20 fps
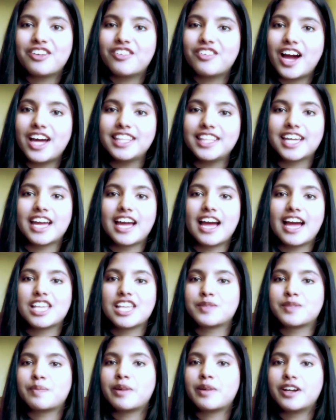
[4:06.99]
Radhika
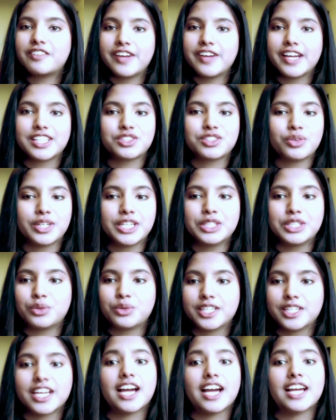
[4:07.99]
has perfect
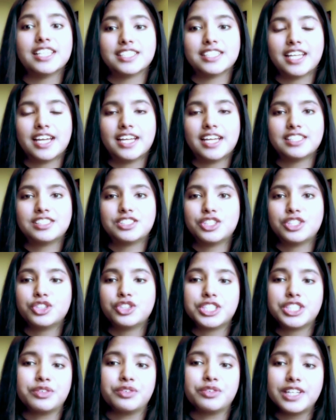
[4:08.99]
20/20 eyesight, so
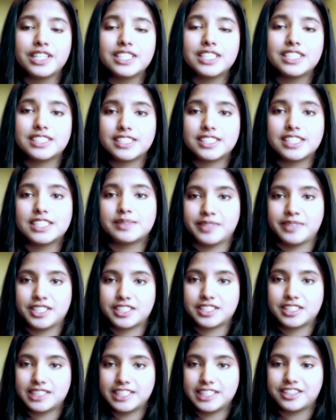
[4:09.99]
she really sees
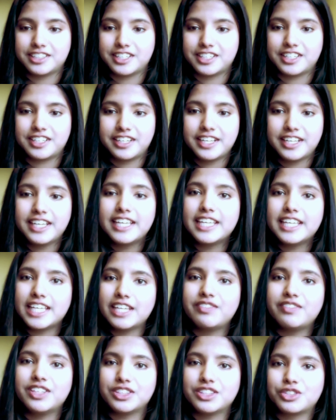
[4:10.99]
much clearer,
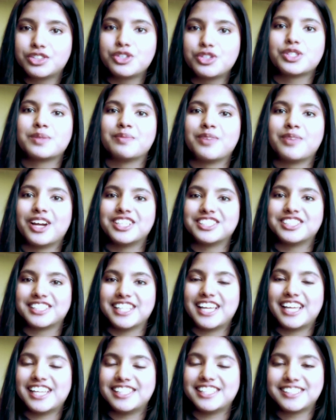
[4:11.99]
even through
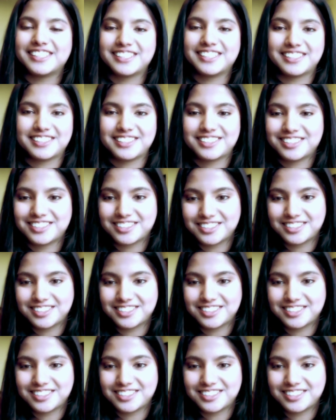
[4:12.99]
smudged lens.